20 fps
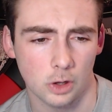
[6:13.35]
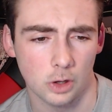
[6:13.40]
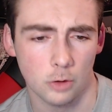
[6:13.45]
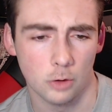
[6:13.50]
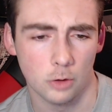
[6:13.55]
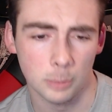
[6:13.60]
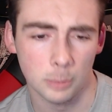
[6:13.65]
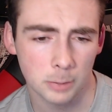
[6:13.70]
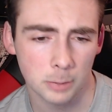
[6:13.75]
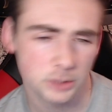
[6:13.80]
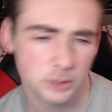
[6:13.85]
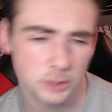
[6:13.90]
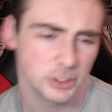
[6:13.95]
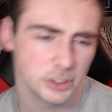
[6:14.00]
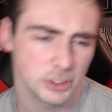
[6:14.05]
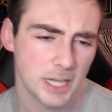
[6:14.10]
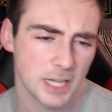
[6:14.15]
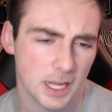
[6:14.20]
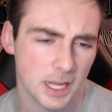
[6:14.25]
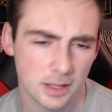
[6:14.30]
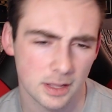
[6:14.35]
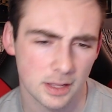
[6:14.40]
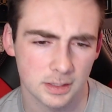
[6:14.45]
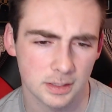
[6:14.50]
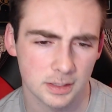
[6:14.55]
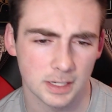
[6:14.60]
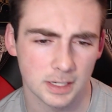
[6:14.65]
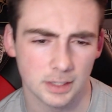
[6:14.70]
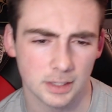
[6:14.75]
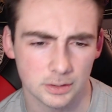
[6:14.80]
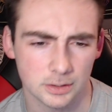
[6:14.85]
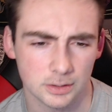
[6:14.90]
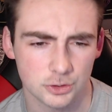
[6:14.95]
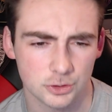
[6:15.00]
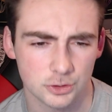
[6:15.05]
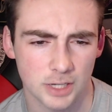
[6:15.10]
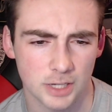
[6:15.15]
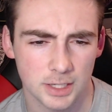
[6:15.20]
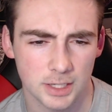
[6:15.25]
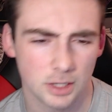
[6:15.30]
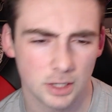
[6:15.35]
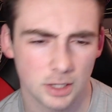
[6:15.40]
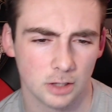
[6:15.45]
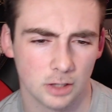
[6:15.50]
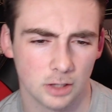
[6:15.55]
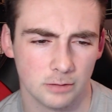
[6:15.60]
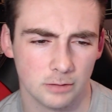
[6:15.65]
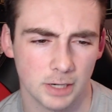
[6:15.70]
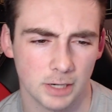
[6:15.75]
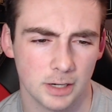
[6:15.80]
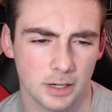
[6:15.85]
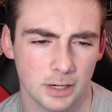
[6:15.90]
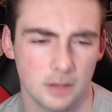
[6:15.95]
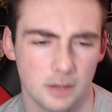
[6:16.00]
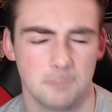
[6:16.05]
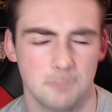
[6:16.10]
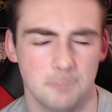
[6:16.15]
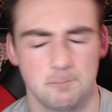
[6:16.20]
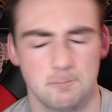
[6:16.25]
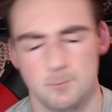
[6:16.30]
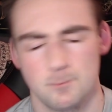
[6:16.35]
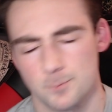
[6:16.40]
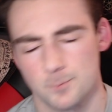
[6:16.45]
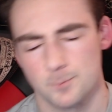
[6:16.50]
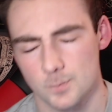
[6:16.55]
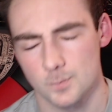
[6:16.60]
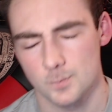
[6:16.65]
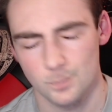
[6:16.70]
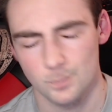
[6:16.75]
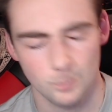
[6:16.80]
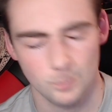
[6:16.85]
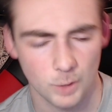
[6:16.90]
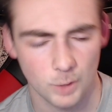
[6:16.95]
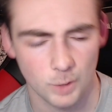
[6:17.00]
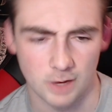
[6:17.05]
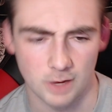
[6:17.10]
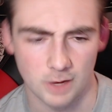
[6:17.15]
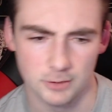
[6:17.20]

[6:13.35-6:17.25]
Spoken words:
But personally, I think I like the shiny color variant. Whatever.